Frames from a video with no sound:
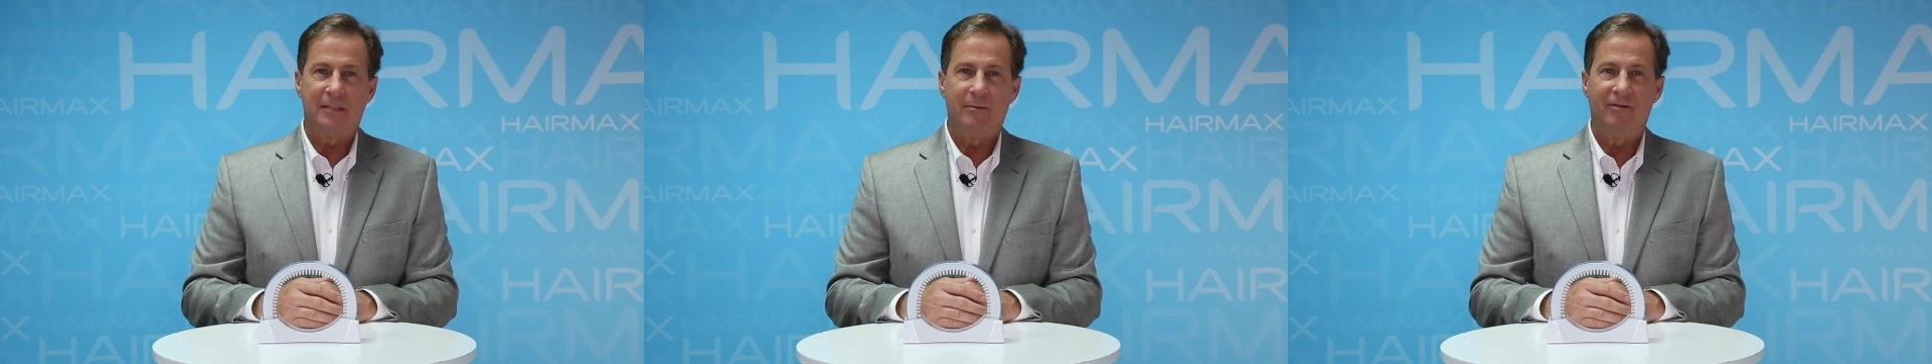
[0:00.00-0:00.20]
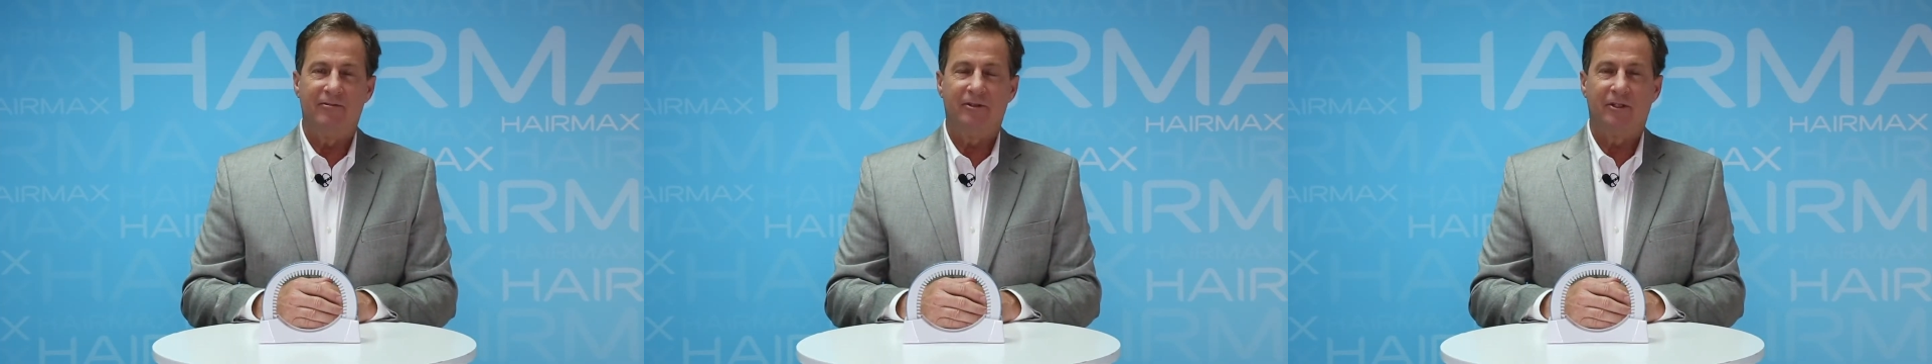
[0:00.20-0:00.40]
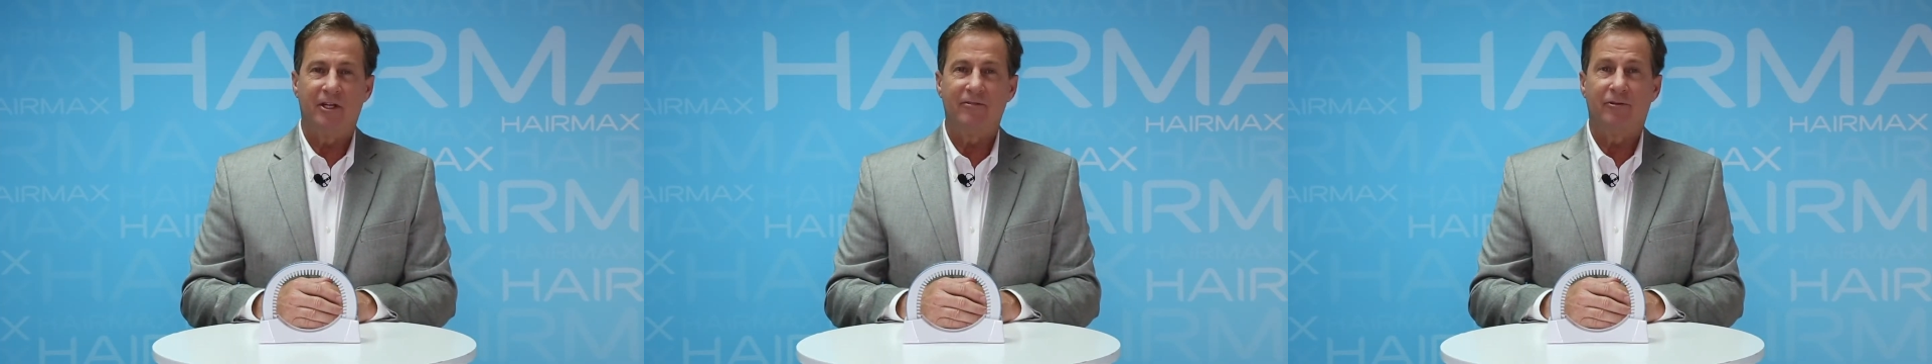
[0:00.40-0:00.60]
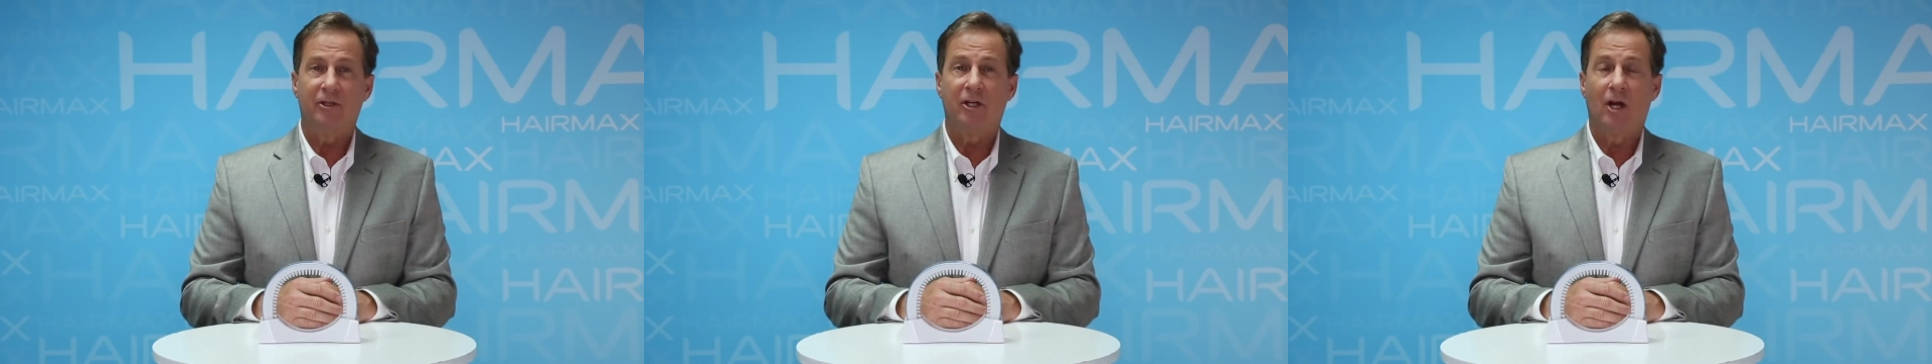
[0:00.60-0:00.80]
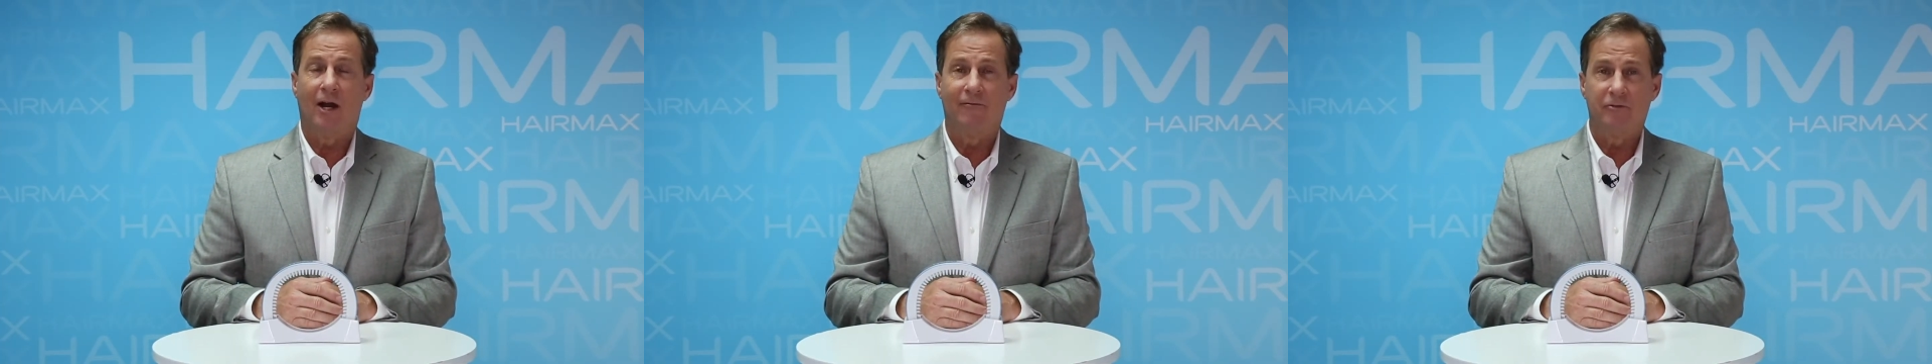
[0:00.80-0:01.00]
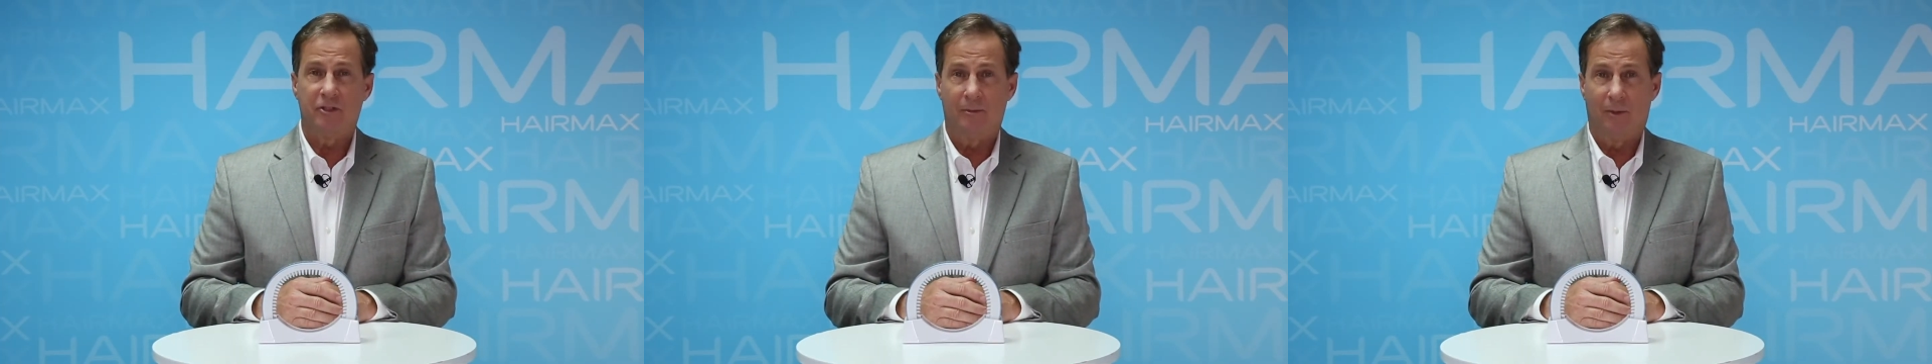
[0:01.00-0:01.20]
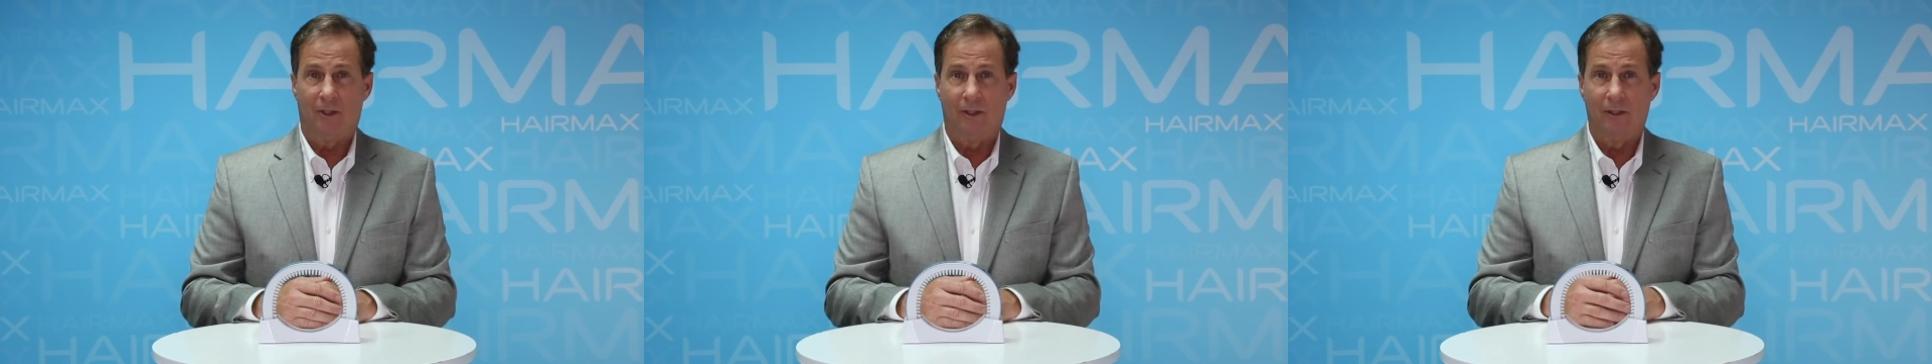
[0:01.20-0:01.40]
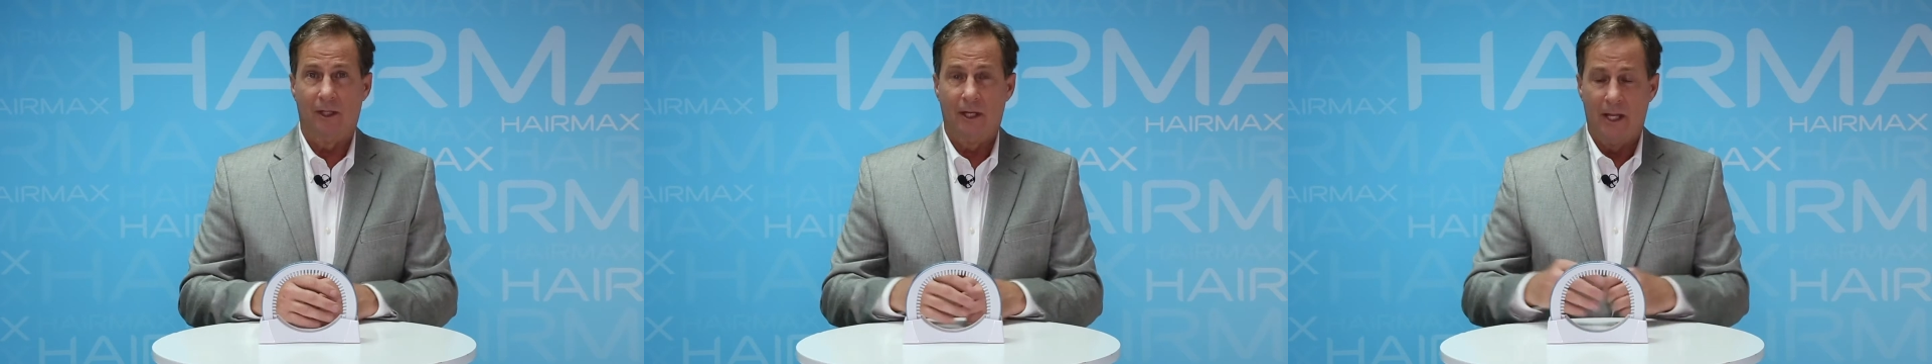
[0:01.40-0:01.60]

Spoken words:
to be very, very comfortable.